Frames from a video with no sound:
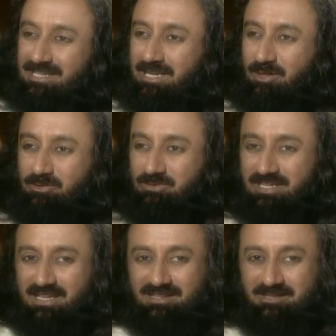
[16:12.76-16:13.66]
You know,
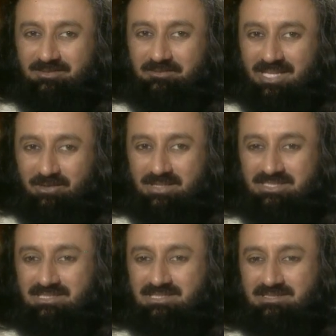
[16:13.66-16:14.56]
today the main
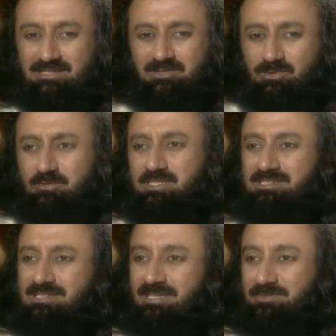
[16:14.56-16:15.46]
question is, there is so much
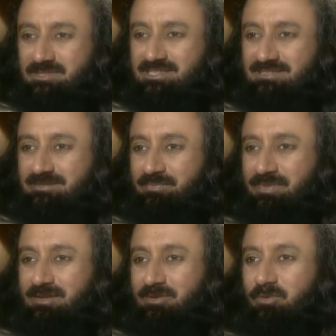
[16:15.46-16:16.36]
corruption.
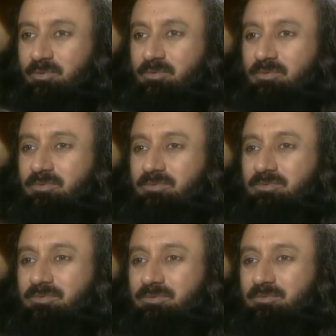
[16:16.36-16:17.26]

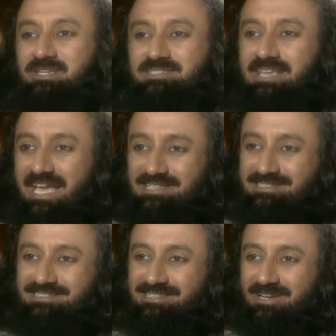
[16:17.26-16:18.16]
What is the
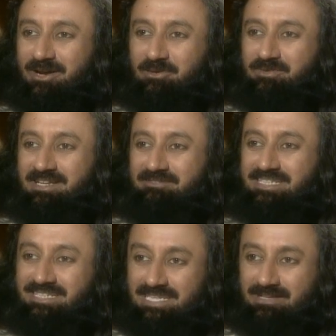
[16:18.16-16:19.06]
answer? How can we
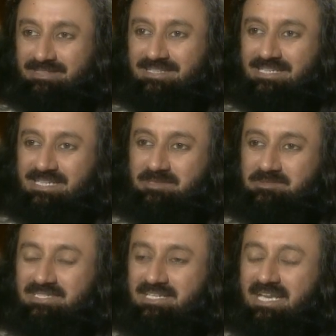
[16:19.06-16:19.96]
deal with the
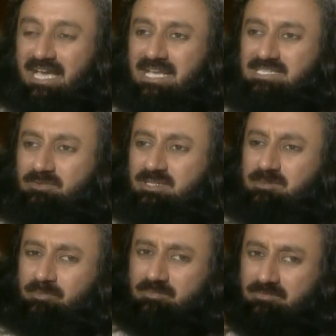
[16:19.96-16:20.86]
corruption? See, what is
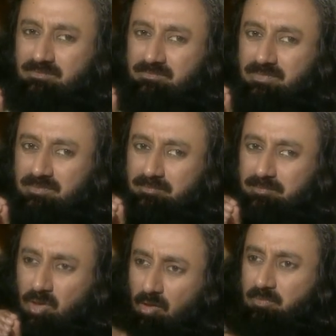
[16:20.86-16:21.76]
the
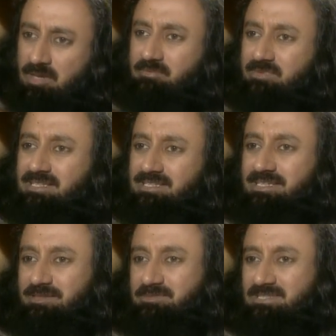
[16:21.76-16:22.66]
problem with
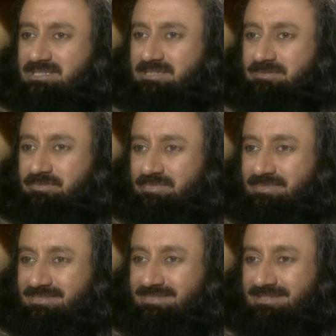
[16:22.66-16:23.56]
corruption?
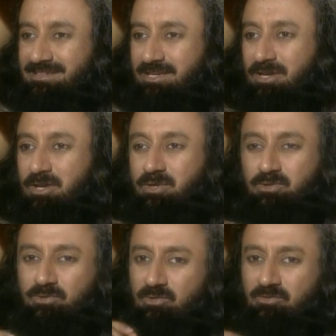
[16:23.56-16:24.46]

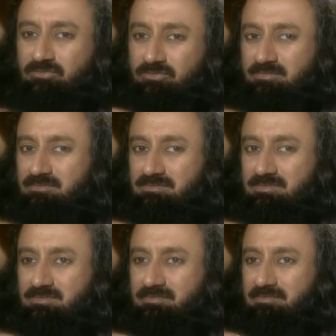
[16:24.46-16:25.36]
You don't
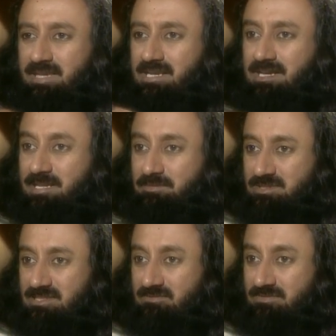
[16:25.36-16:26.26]
make
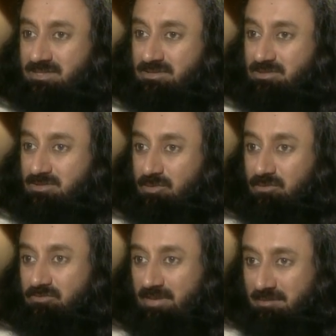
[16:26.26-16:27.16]
corruption with your
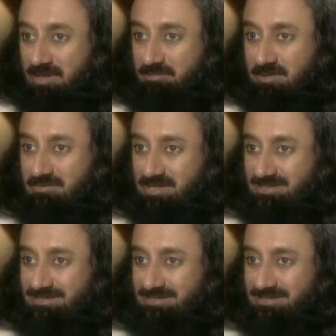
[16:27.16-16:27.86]
own family members,